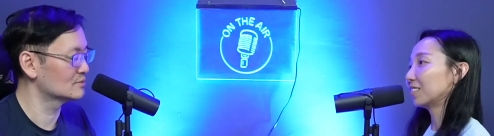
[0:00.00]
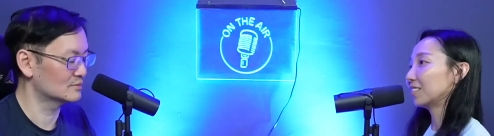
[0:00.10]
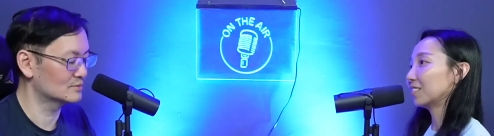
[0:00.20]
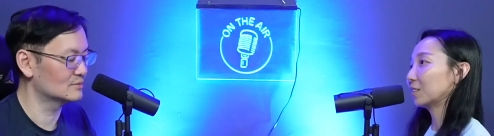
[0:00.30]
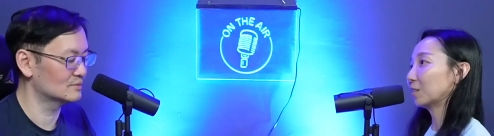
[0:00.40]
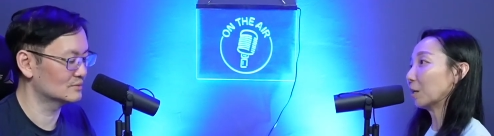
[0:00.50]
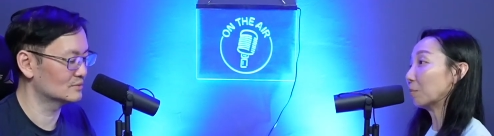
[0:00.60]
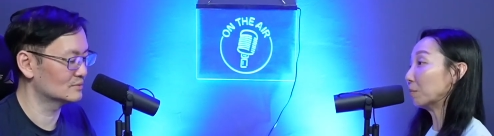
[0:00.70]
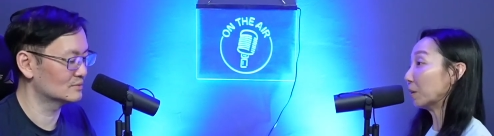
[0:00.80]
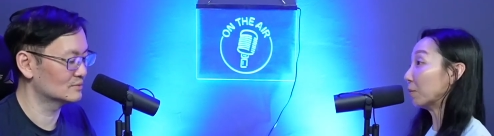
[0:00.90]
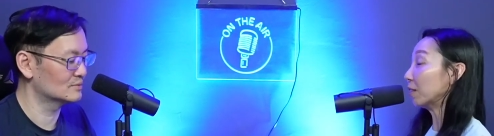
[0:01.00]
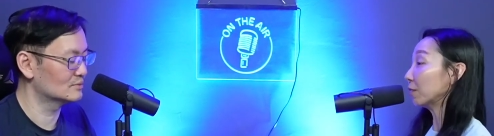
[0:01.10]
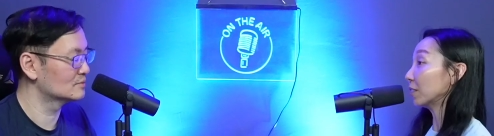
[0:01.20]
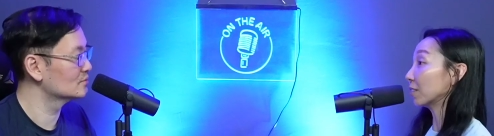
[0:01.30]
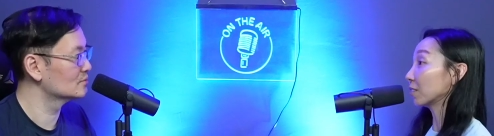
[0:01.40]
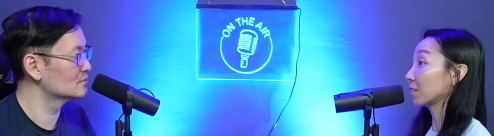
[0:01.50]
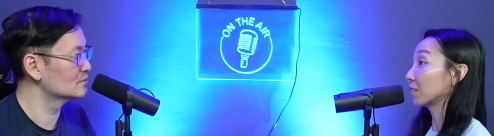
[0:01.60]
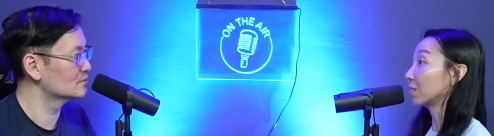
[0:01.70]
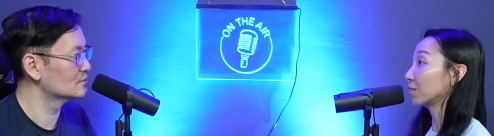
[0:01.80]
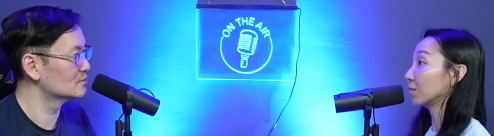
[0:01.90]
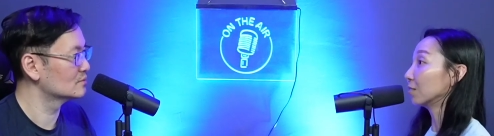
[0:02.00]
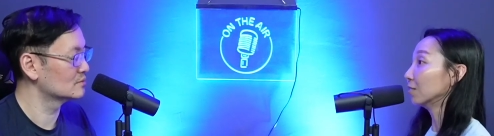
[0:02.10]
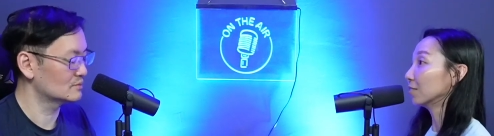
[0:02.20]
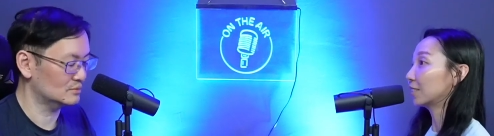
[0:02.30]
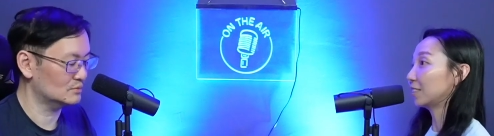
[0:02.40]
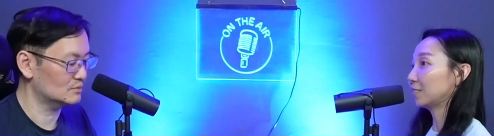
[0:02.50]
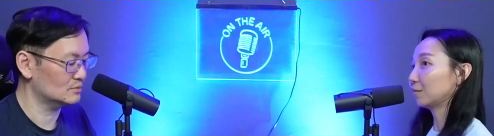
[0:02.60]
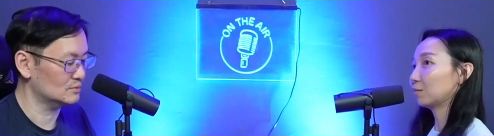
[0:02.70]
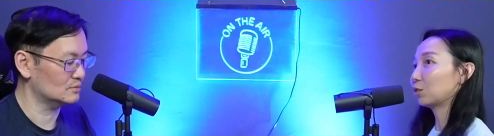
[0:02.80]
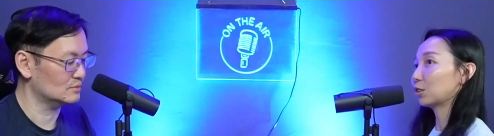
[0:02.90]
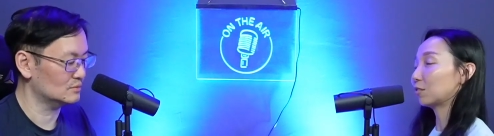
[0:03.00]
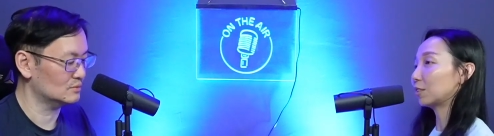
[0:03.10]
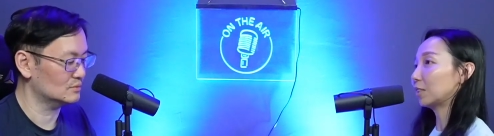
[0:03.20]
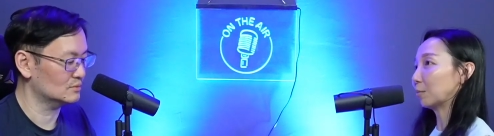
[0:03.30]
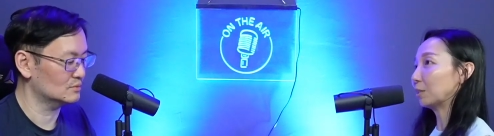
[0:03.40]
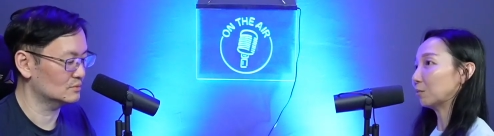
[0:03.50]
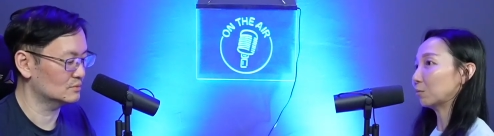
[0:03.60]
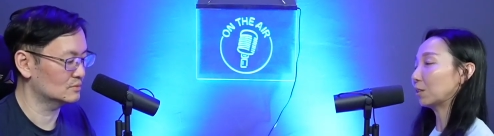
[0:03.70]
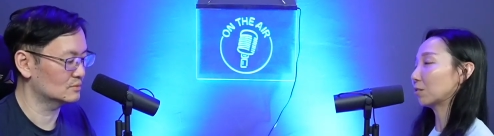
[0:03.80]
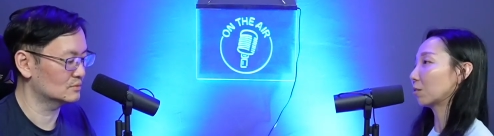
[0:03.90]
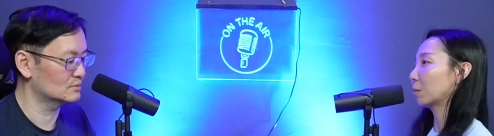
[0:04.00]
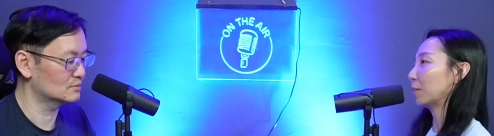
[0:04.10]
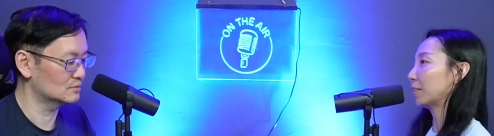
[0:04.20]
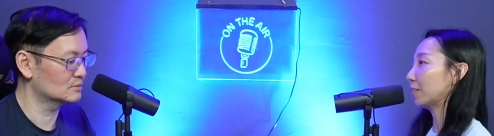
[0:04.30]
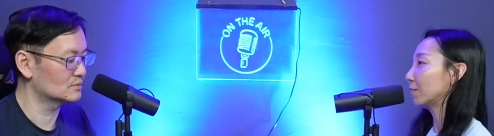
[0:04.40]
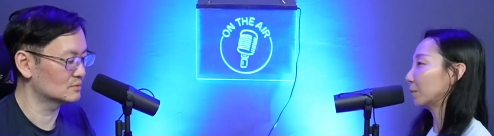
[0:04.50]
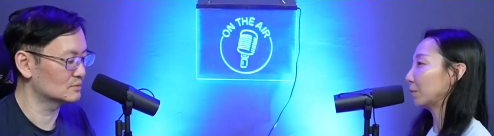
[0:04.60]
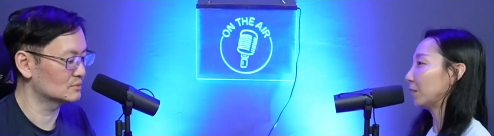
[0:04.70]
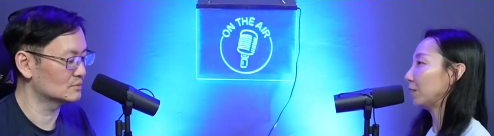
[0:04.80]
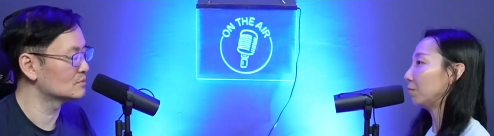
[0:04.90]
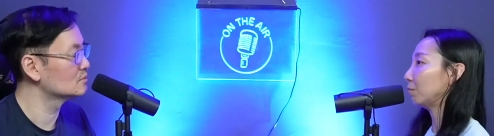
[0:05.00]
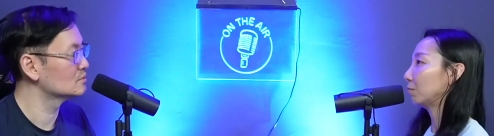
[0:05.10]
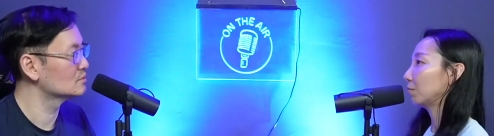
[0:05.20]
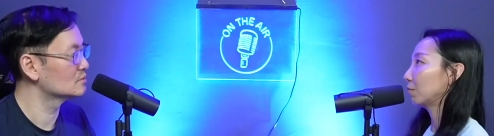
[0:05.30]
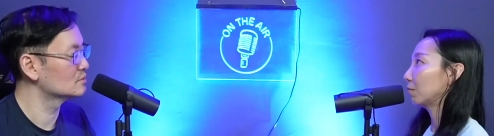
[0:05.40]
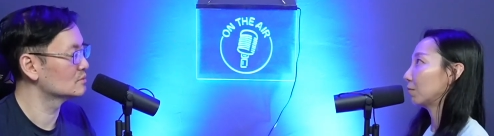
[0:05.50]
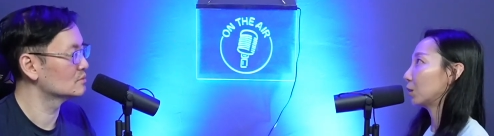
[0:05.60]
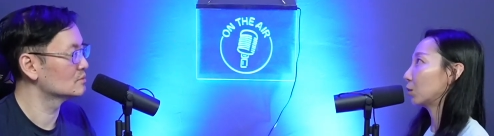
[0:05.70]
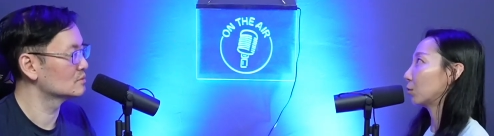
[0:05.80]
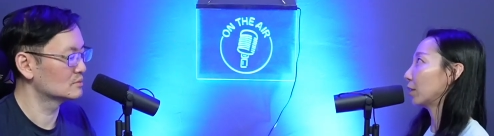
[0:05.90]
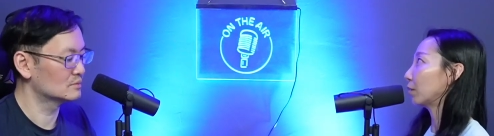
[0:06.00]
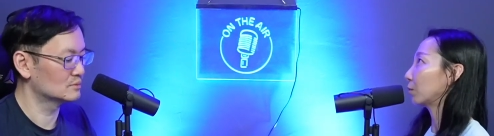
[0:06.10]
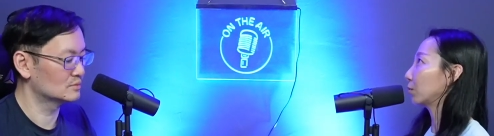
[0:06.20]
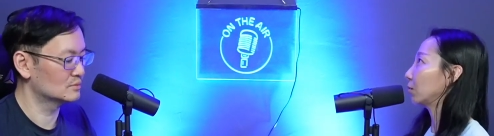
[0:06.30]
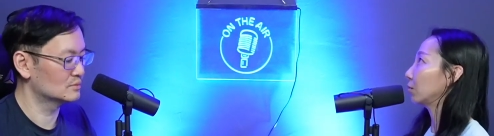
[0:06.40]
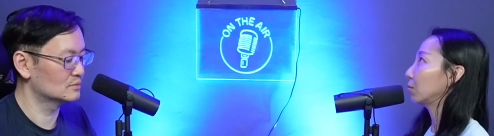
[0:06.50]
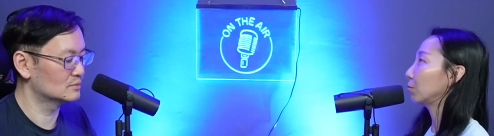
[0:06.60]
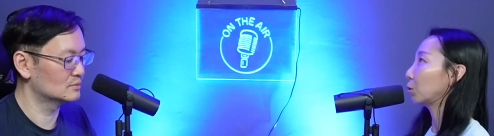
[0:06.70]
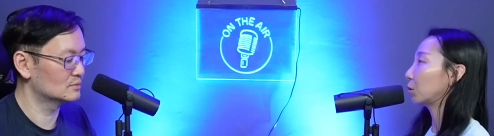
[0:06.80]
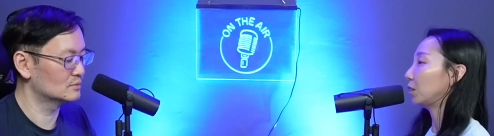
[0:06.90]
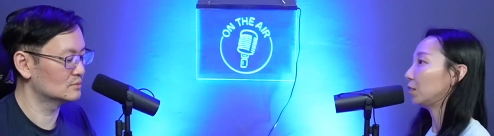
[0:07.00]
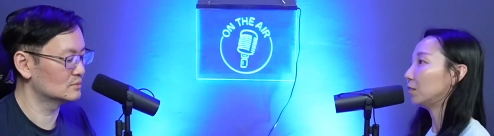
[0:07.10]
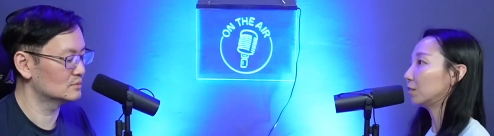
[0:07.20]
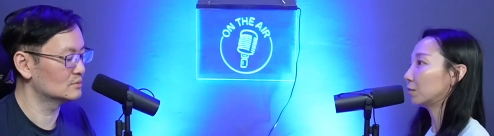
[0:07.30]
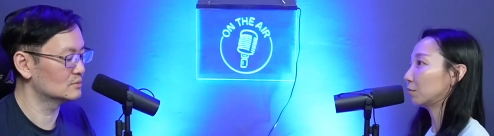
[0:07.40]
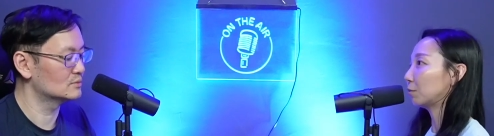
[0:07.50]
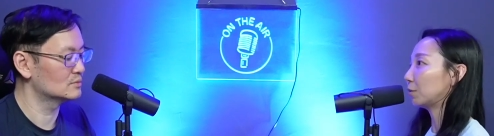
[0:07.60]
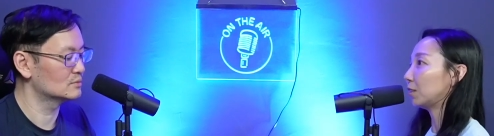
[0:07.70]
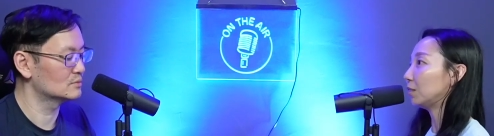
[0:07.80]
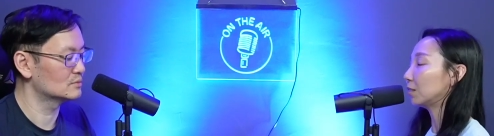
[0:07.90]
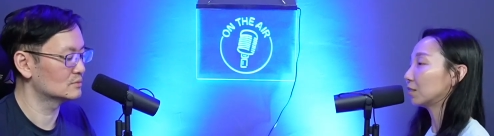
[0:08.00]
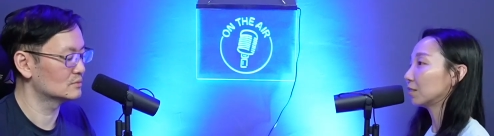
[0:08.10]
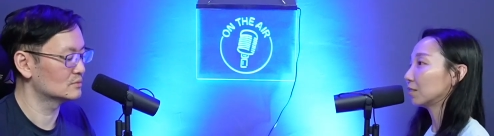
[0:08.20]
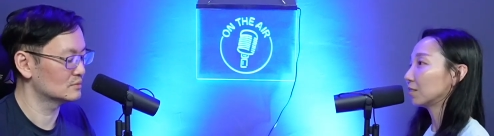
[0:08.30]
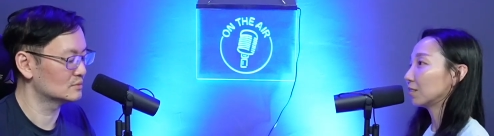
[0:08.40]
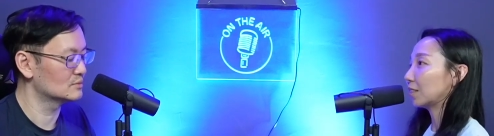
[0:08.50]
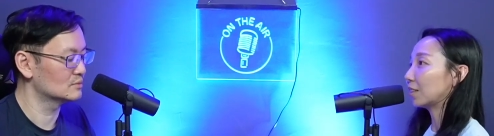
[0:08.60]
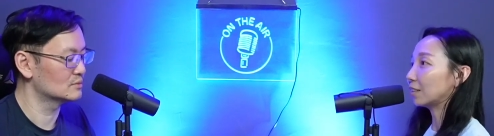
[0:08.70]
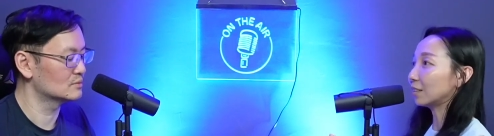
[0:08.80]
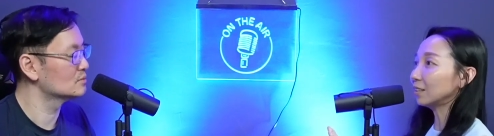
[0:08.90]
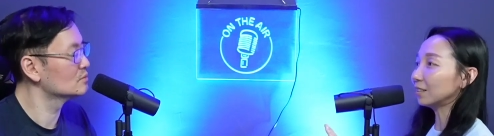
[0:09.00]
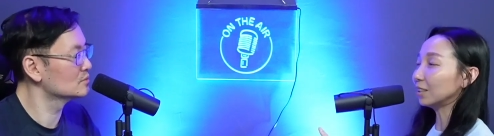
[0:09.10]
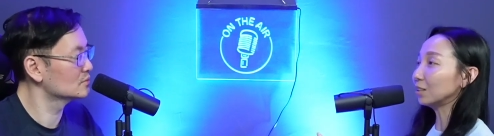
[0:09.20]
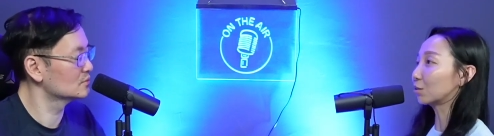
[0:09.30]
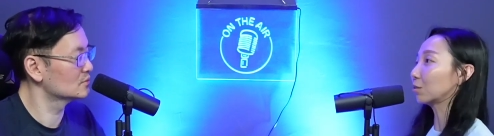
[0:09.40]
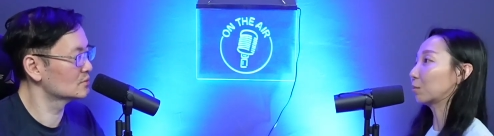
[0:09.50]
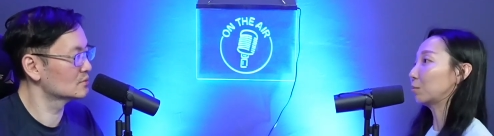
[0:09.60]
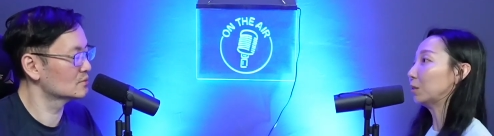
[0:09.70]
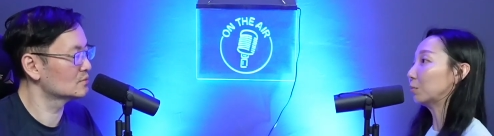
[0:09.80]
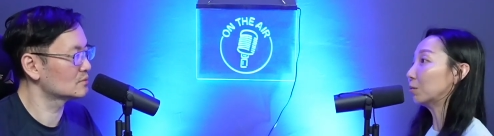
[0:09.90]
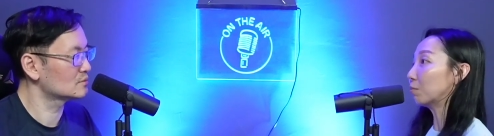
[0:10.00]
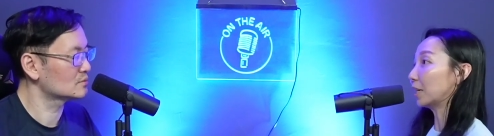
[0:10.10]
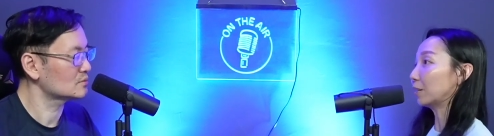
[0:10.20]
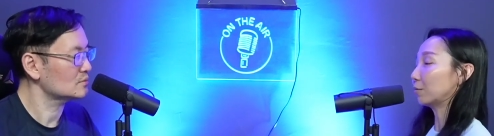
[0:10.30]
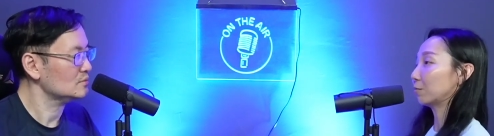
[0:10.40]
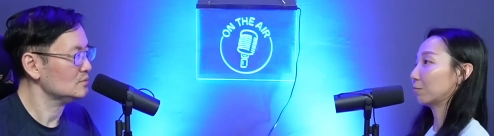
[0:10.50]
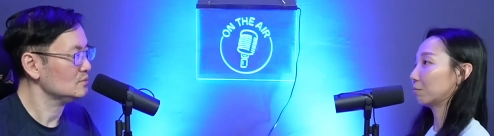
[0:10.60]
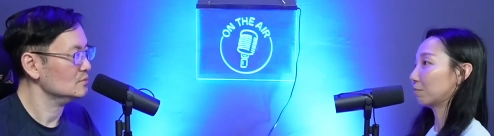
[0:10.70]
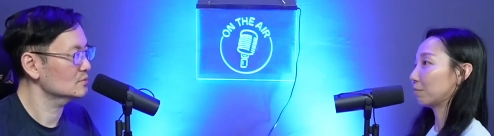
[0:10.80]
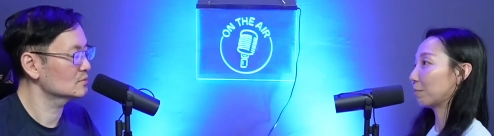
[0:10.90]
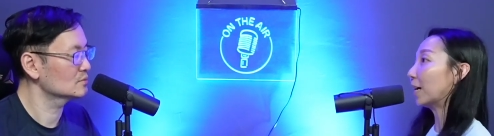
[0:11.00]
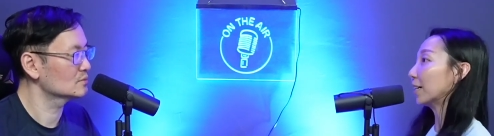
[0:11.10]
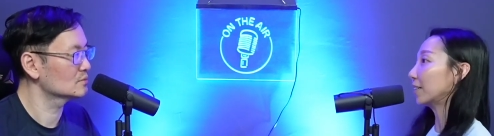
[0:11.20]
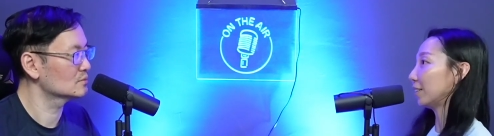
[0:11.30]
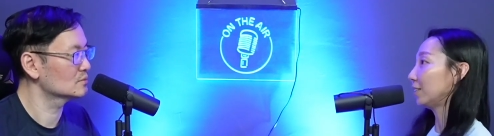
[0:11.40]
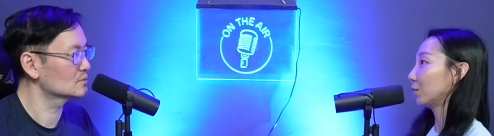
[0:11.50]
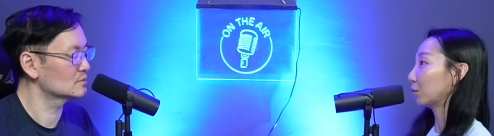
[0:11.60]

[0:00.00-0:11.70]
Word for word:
Speaker 1: The I mean, maybe even youngsters. You know, like generally, I mean, when you talk about young, maybe all the way up to forties, fifties. I, I think these group of people might buy into